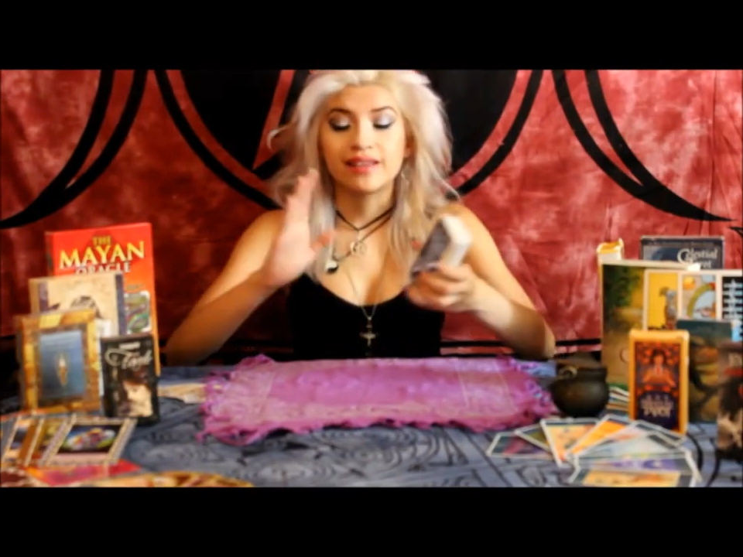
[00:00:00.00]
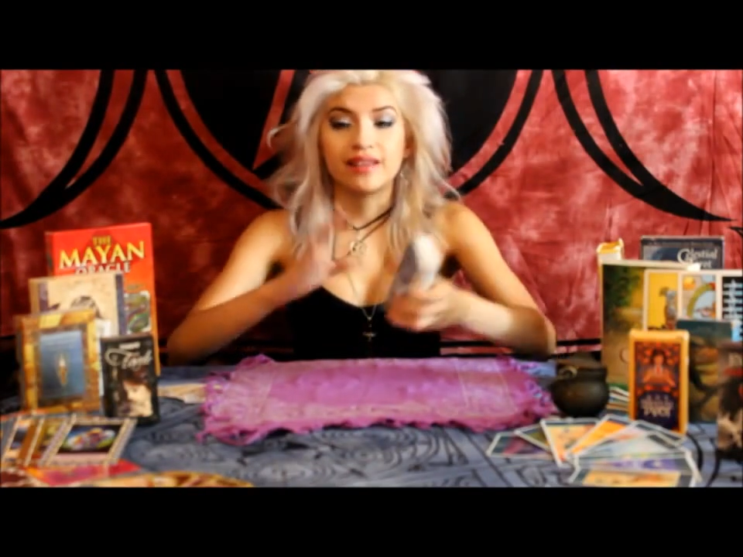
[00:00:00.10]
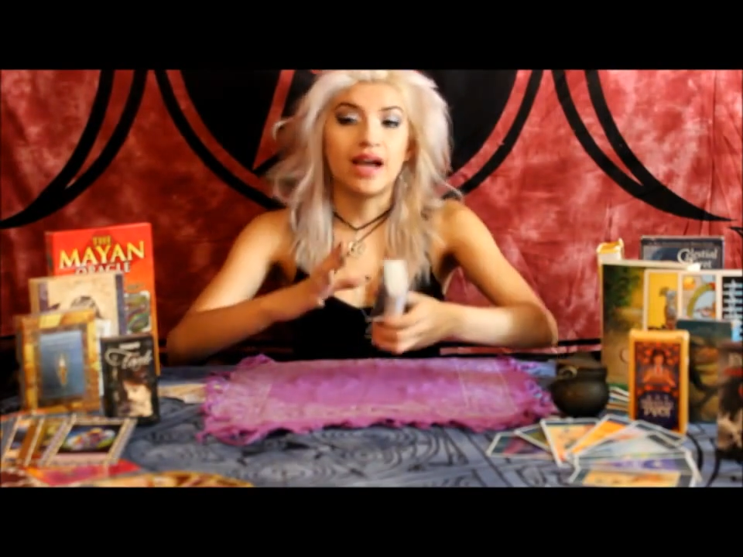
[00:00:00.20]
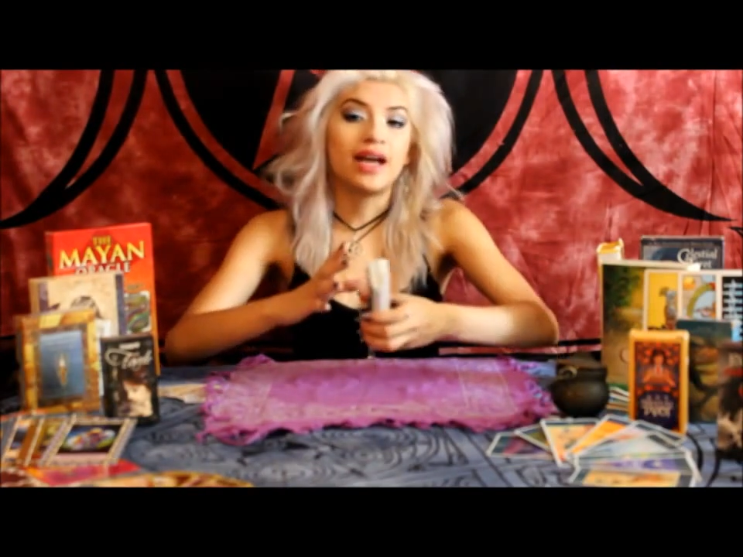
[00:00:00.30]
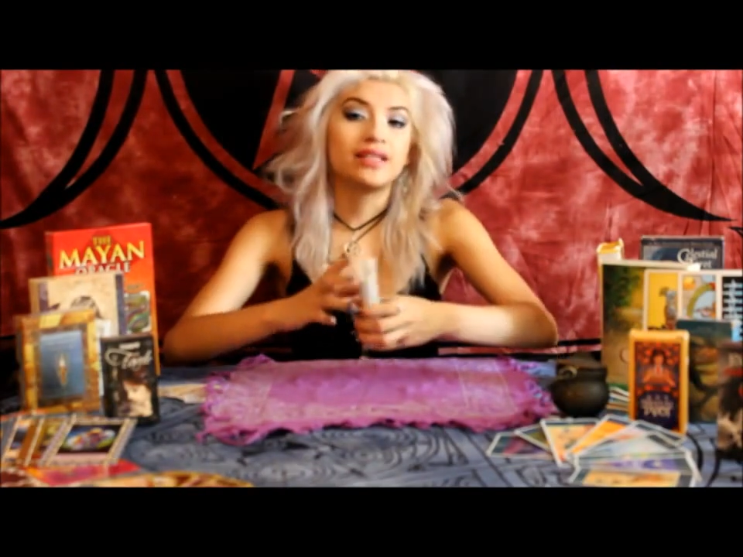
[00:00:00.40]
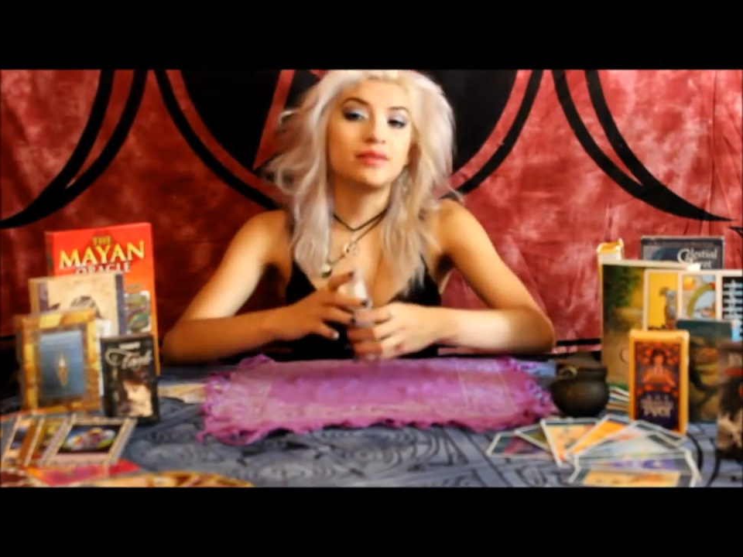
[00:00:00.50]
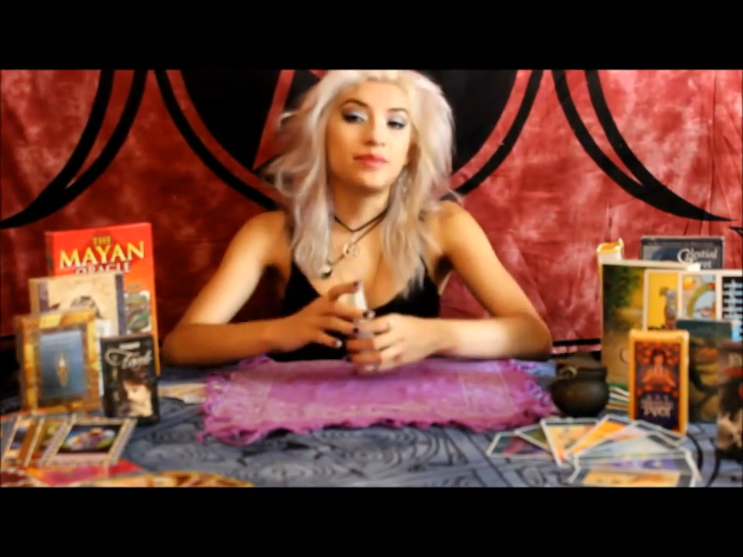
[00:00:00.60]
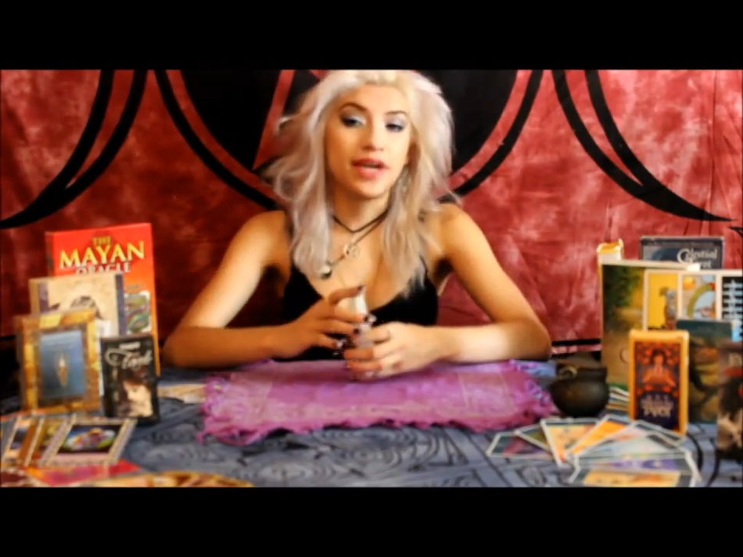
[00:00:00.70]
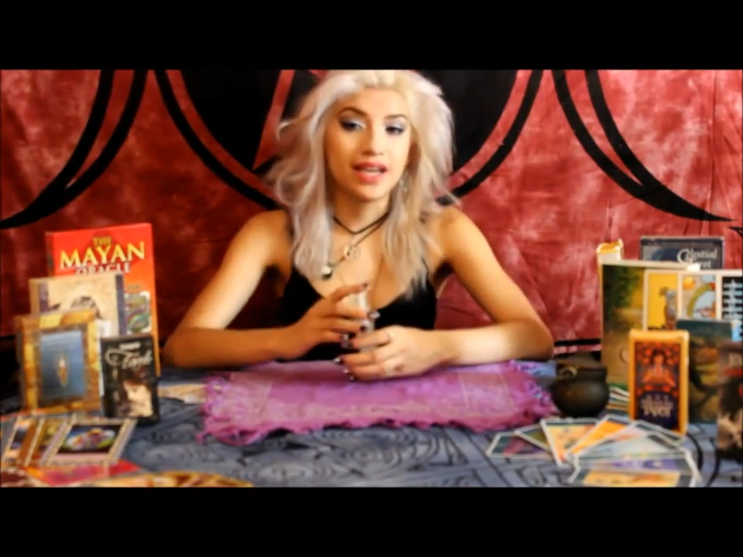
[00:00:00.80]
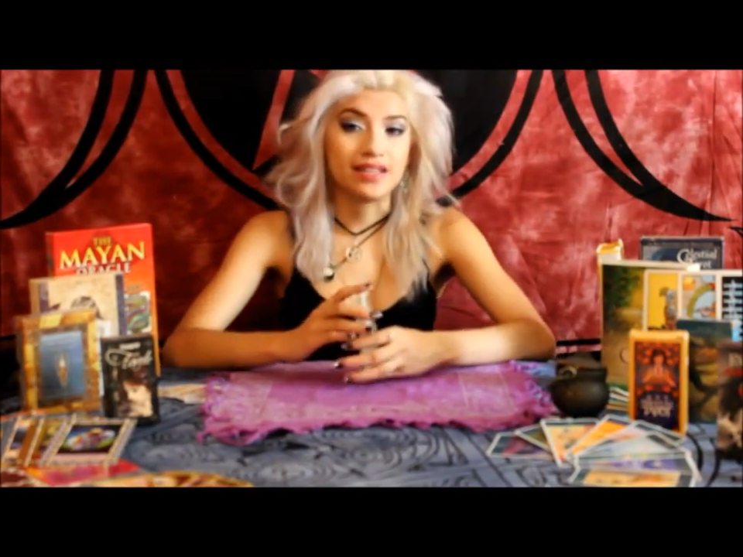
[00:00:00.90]
that
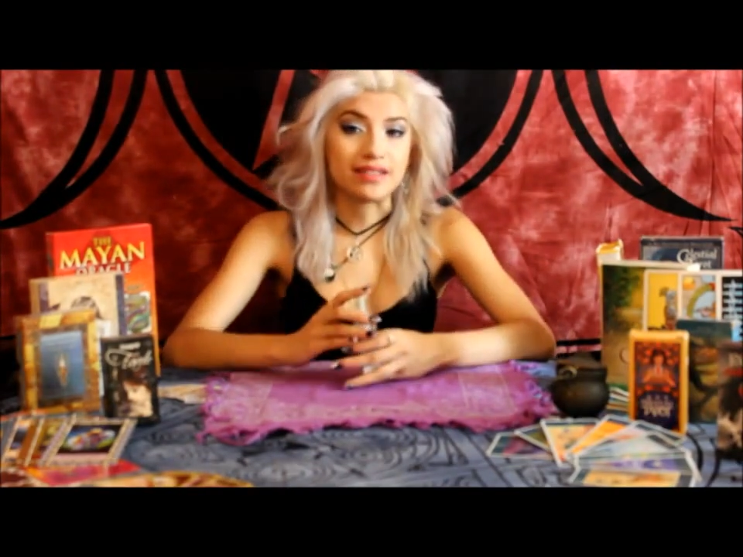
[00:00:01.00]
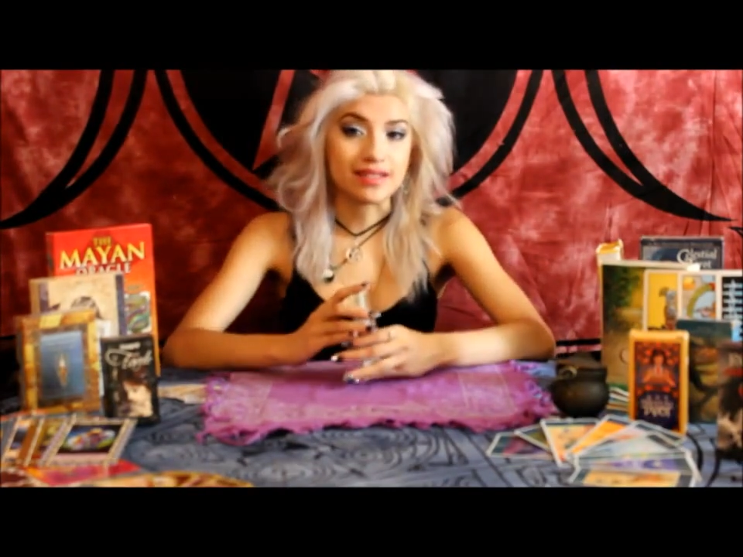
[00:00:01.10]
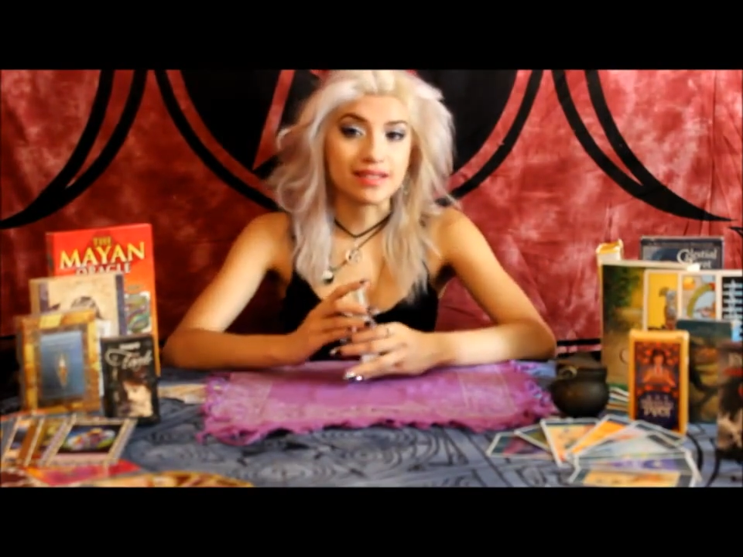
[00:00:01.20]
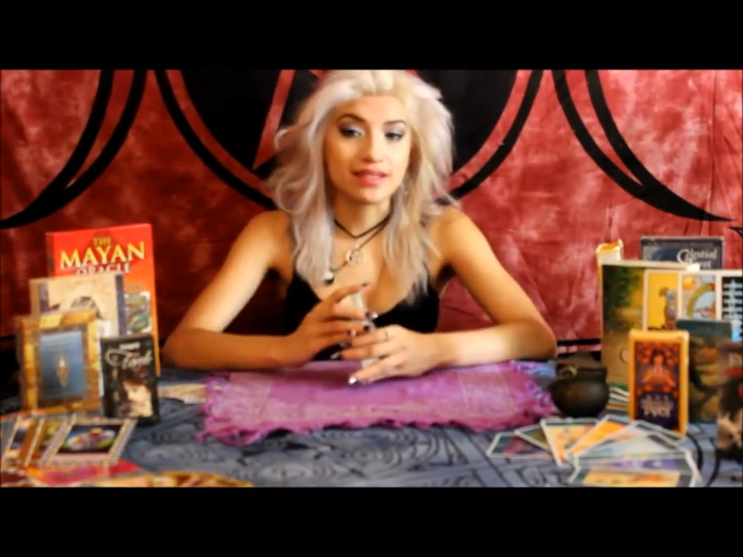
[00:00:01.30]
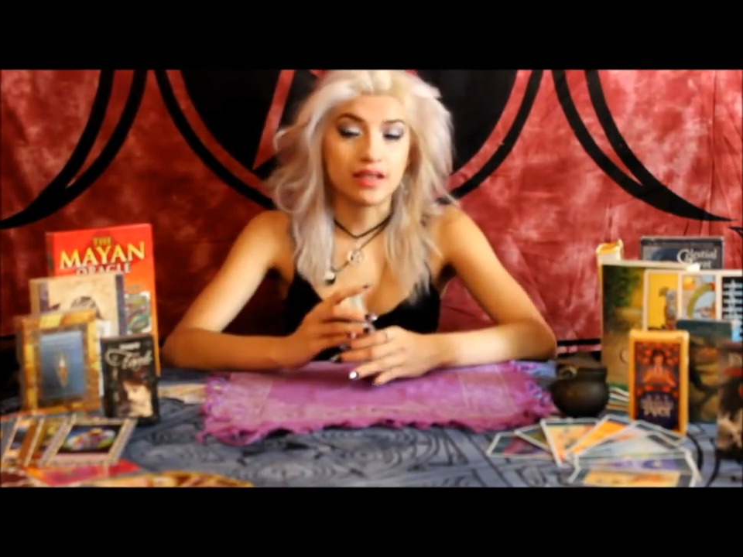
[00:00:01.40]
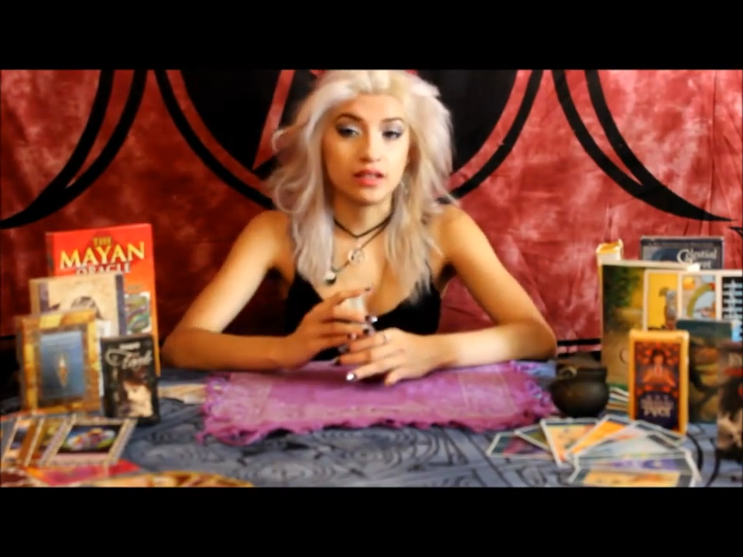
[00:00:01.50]
depends